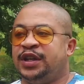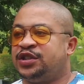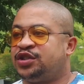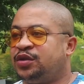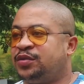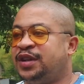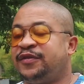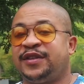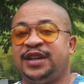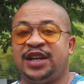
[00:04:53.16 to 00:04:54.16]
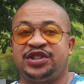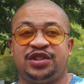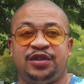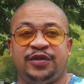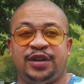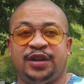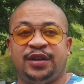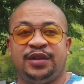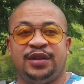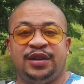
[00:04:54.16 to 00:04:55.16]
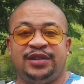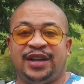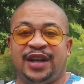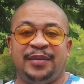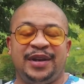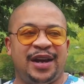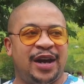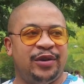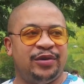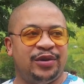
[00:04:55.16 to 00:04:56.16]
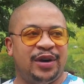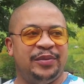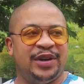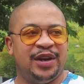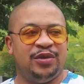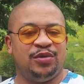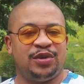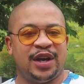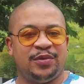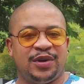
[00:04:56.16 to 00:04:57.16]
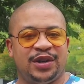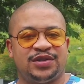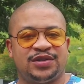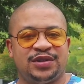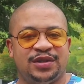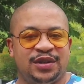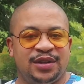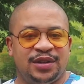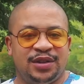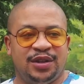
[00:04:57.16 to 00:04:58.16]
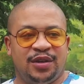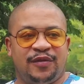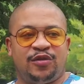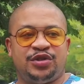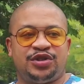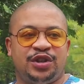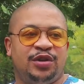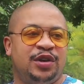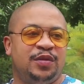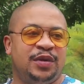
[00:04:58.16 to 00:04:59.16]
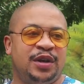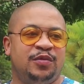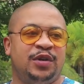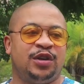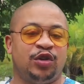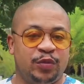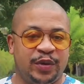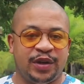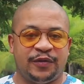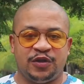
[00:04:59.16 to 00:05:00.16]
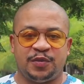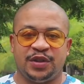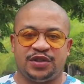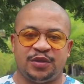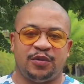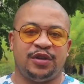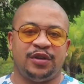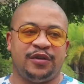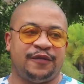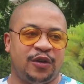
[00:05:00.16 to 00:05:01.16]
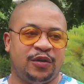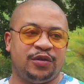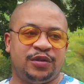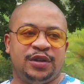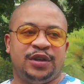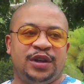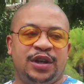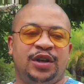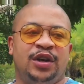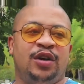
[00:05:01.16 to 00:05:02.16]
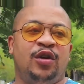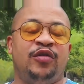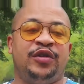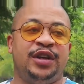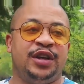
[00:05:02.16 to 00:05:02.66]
Yeah, so definitely I should have done, I mean, I don't know. I mean, I knew who Kay was. you know, of course you're gonna know anyone a little bit if you're speaking to someone on the phone and over